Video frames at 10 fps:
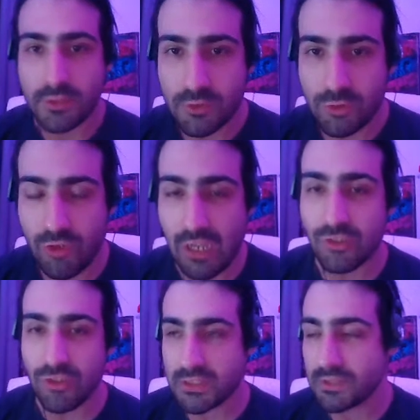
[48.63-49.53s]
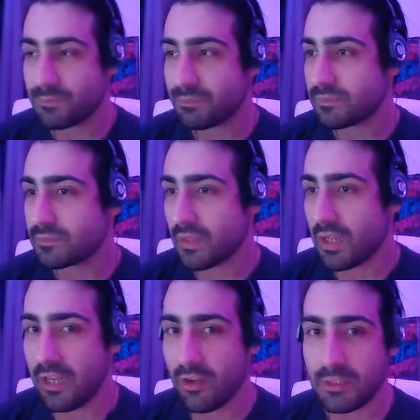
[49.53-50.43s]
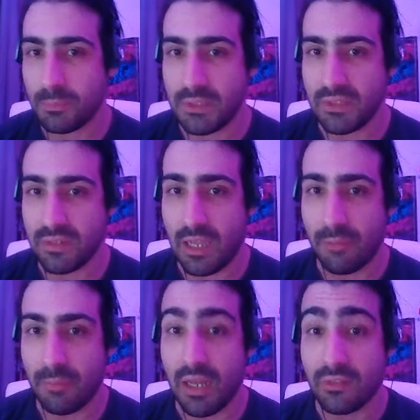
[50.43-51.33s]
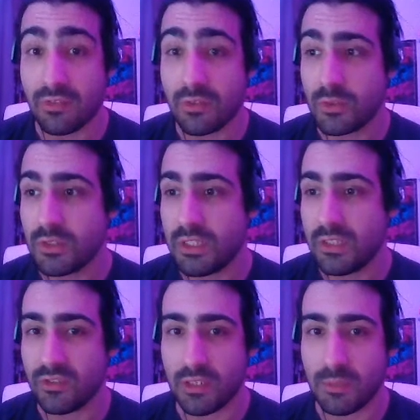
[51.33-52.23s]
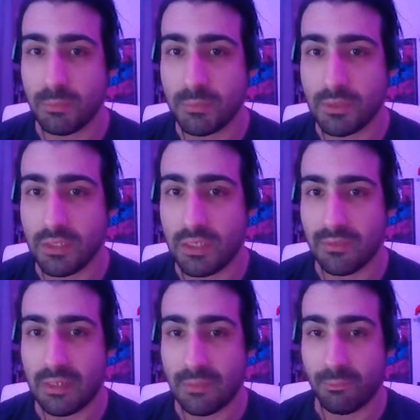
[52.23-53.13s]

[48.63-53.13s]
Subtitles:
judging another pizza. I've been asked to do this. People are